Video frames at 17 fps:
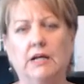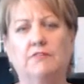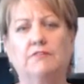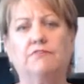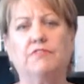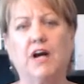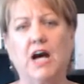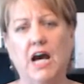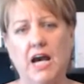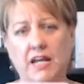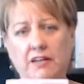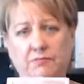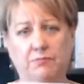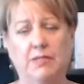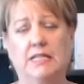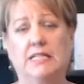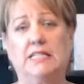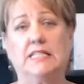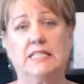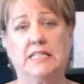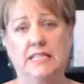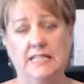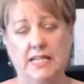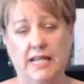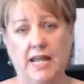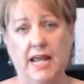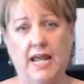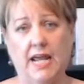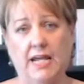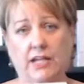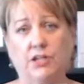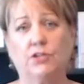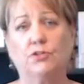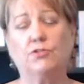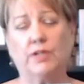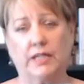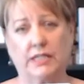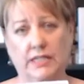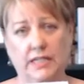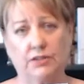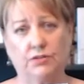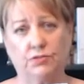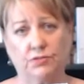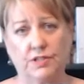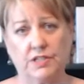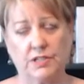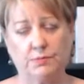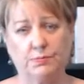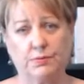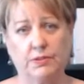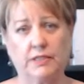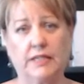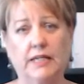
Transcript: 5 minutes a day, you can get through this book.